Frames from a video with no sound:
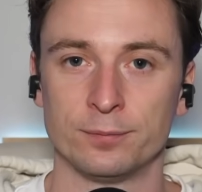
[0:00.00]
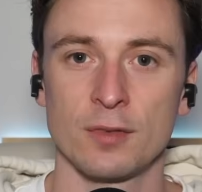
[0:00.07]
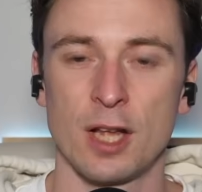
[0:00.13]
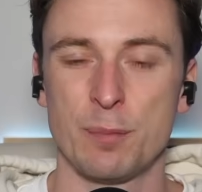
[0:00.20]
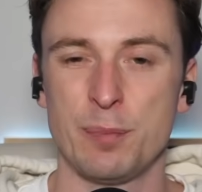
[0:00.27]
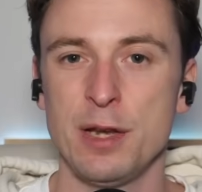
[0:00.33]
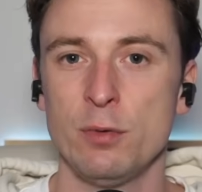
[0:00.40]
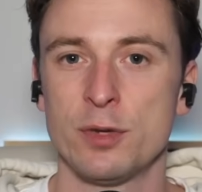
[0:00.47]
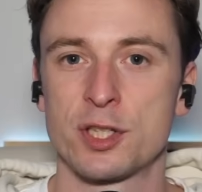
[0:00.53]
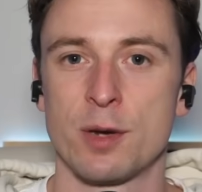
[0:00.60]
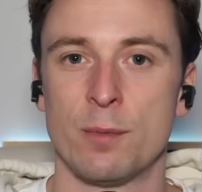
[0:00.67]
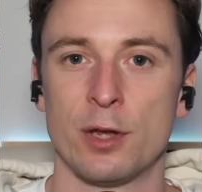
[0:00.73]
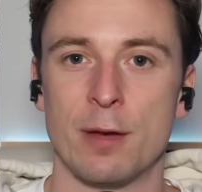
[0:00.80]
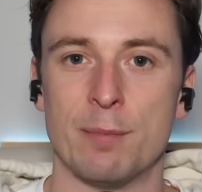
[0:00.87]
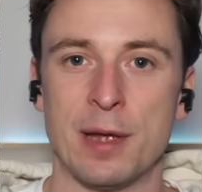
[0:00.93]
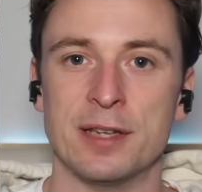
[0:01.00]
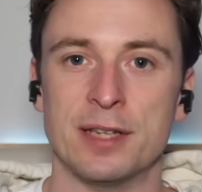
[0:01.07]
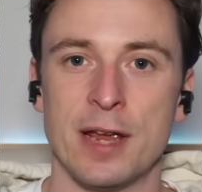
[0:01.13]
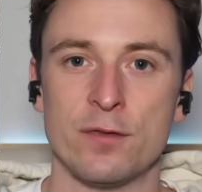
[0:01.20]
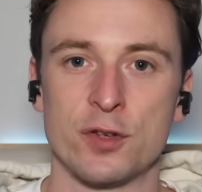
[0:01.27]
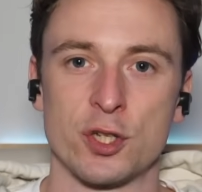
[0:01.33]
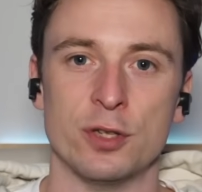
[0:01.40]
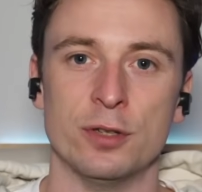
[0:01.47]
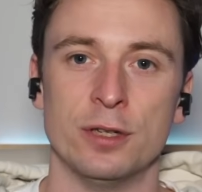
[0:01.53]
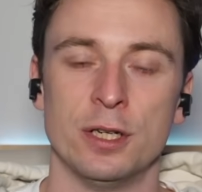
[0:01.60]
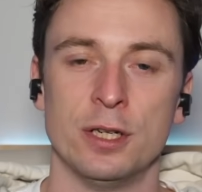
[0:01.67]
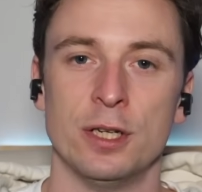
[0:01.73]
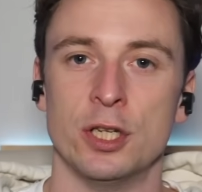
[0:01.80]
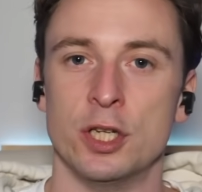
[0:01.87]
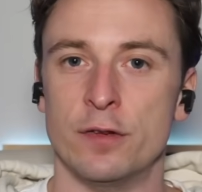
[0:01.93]
Now, being with someone like Ben Davison,
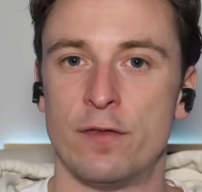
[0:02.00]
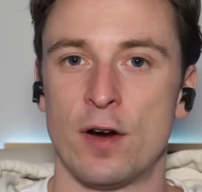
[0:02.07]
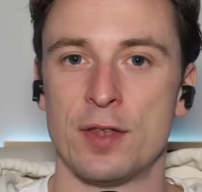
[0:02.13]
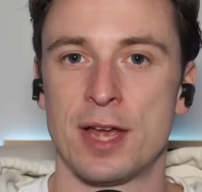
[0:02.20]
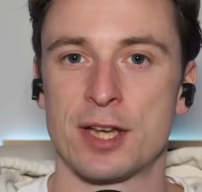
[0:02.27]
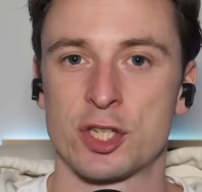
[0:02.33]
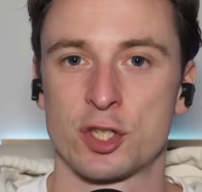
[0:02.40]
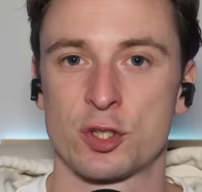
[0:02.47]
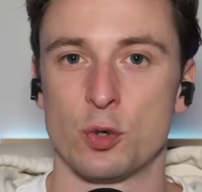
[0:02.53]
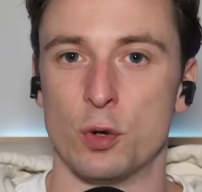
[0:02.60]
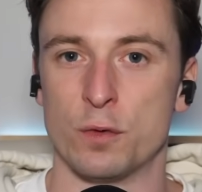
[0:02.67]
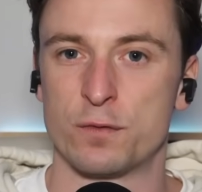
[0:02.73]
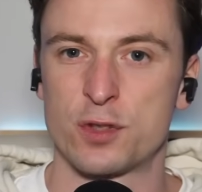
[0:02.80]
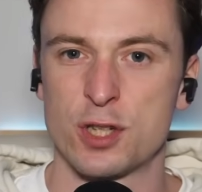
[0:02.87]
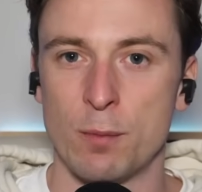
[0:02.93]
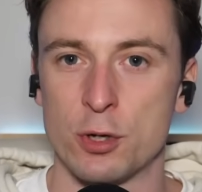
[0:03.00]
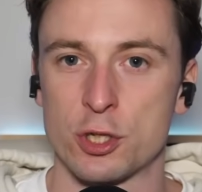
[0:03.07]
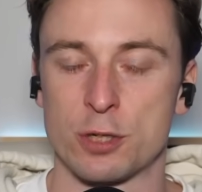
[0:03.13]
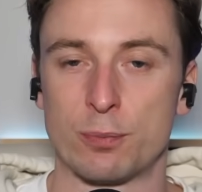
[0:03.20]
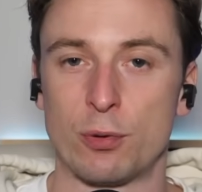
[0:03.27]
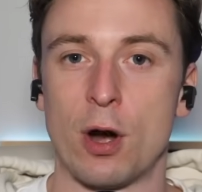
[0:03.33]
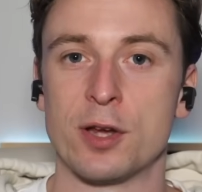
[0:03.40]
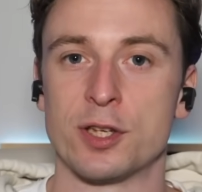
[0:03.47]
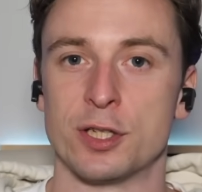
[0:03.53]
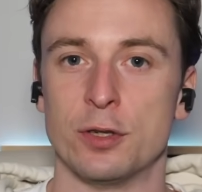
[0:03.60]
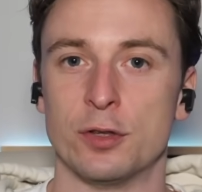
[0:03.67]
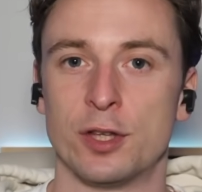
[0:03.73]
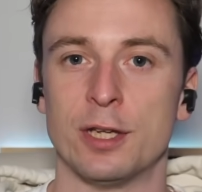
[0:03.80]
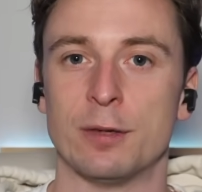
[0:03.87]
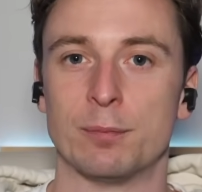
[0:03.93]
you find that sort of somewhat surprising.
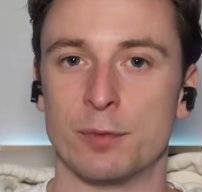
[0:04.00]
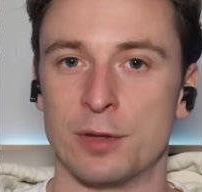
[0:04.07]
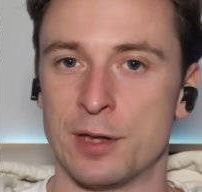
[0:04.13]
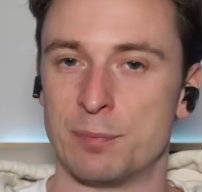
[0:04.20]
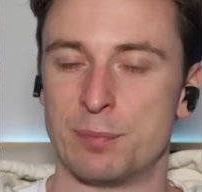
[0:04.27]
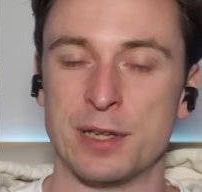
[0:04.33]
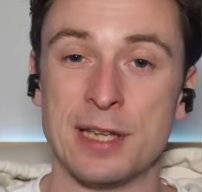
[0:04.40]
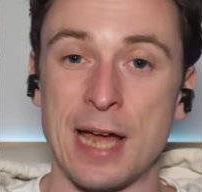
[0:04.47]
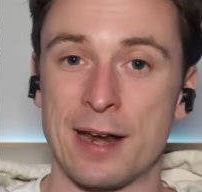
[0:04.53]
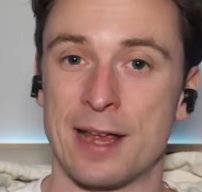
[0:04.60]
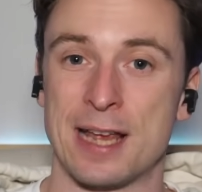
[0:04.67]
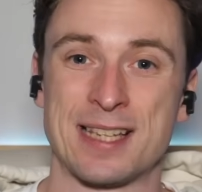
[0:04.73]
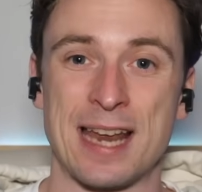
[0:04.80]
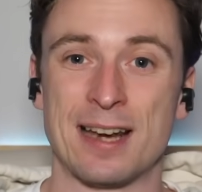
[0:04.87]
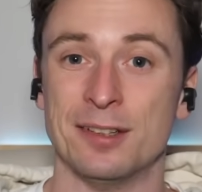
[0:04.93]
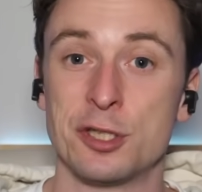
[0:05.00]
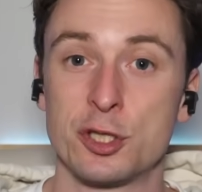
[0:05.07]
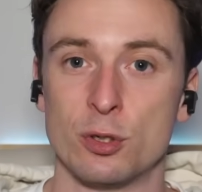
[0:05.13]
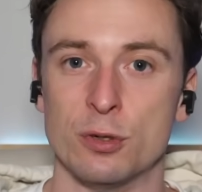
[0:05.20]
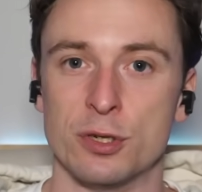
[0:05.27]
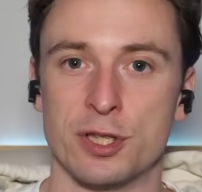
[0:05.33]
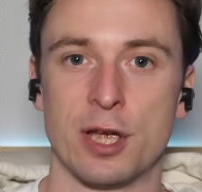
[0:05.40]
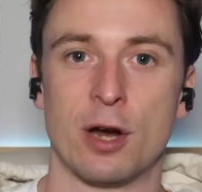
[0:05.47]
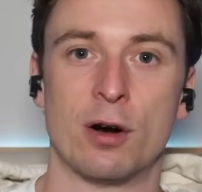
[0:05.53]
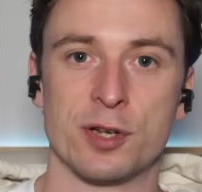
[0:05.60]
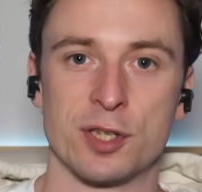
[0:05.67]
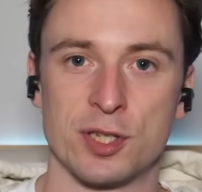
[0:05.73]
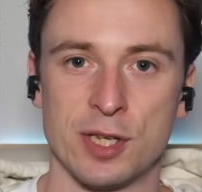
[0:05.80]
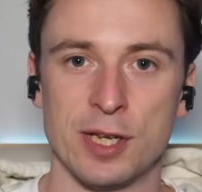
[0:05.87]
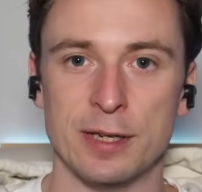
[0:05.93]
You think they're being as analytical as they are
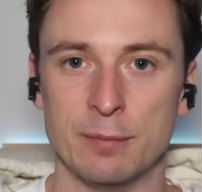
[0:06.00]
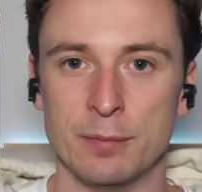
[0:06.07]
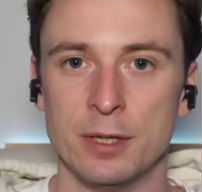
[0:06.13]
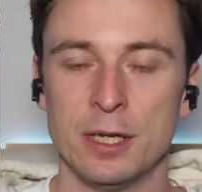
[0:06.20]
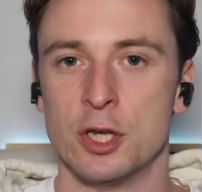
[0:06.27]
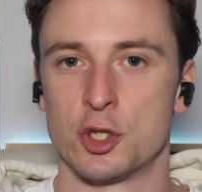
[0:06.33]
as a team.